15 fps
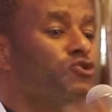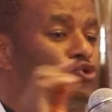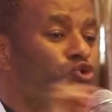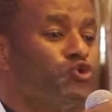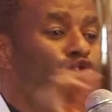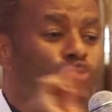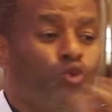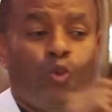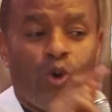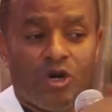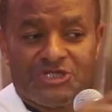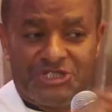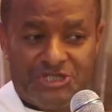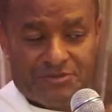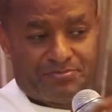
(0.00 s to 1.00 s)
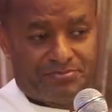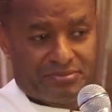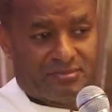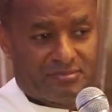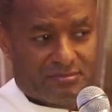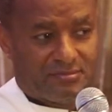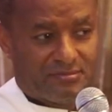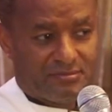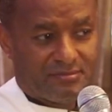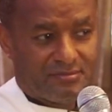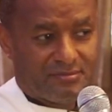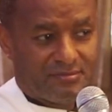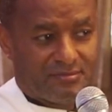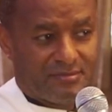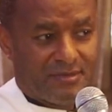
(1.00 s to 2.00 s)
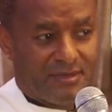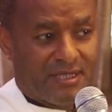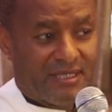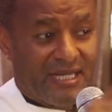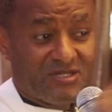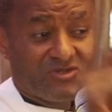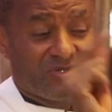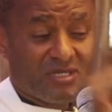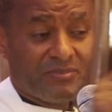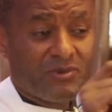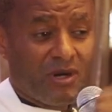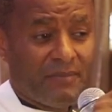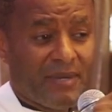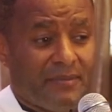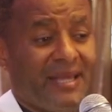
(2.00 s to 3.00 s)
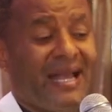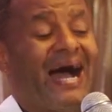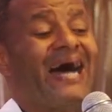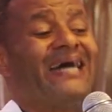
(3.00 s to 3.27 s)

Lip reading: to do worship than to keep commandments.